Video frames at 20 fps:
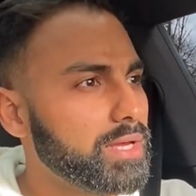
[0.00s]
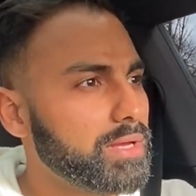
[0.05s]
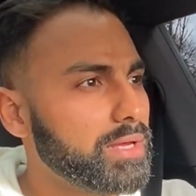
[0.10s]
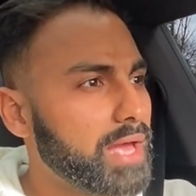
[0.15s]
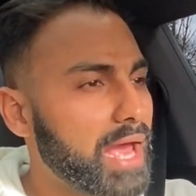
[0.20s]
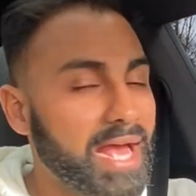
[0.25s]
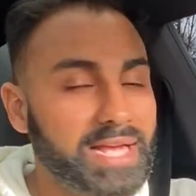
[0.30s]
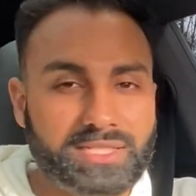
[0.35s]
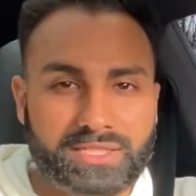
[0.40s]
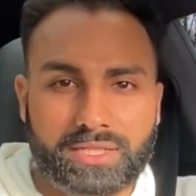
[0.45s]

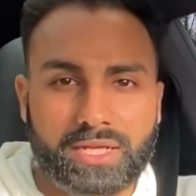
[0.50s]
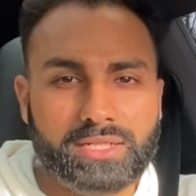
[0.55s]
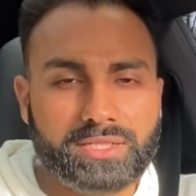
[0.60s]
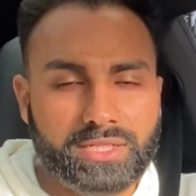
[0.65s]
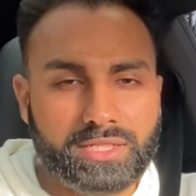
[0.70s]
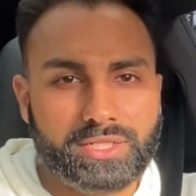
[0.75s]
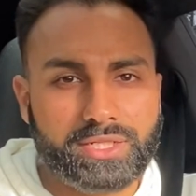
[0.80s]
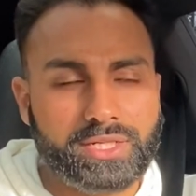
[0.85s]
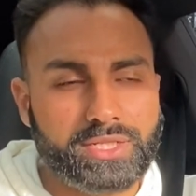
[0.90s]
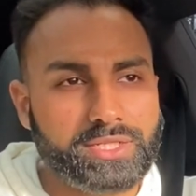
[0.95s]
has done
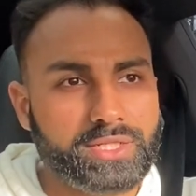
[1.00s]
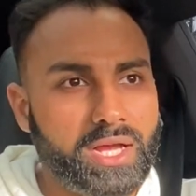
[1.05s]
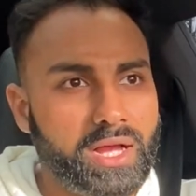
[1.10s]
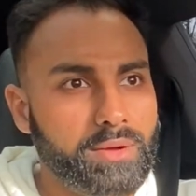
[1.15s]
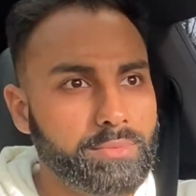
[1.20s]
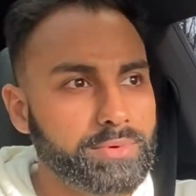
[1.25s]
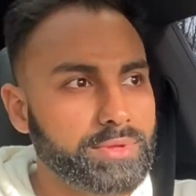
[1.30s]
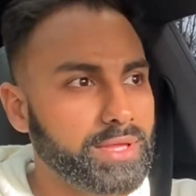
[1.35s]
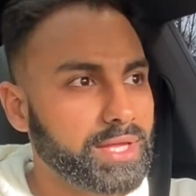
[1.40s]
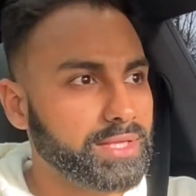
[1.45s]
such a good
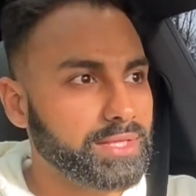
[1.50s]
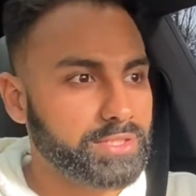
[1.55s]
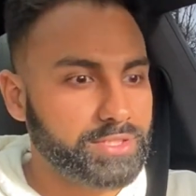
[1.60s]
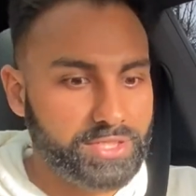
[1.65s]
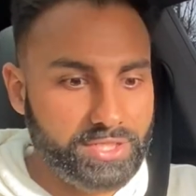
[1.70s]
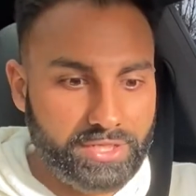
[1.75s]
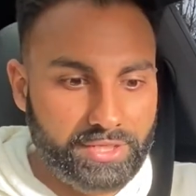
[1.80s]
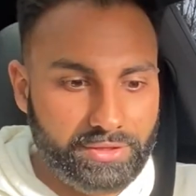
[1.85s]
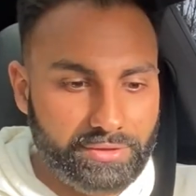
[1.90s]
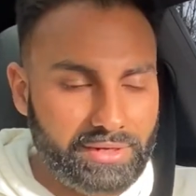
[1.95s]
job with like the
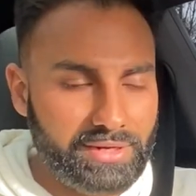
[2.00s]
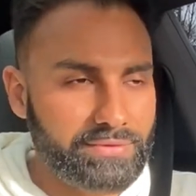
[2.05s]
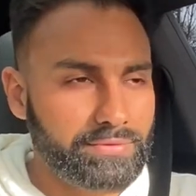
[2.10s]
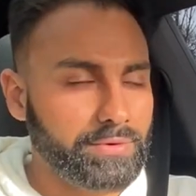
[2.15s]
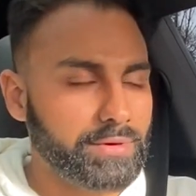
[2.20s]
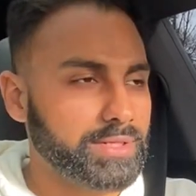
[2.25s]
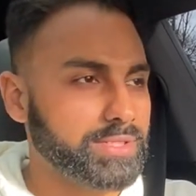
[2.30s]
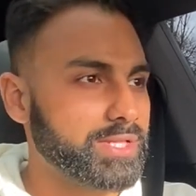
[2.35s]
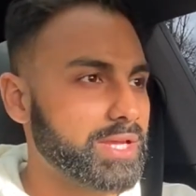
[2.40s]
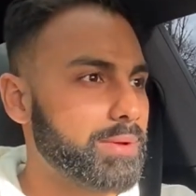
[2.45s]
GT3,
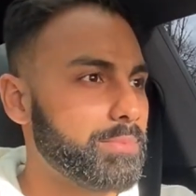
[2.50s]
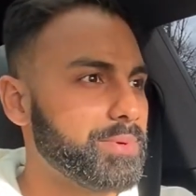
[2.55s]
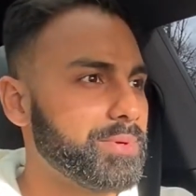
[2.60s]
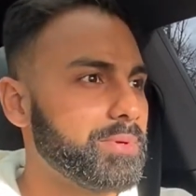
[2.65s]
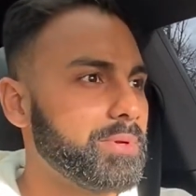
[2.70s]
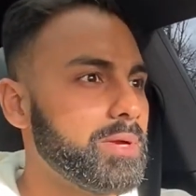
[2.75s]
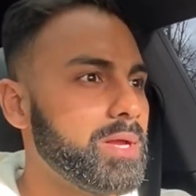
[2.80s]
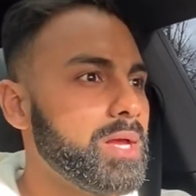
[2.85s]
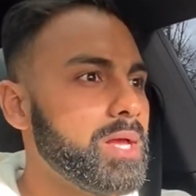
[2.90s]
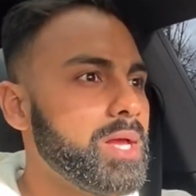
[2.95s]
for example.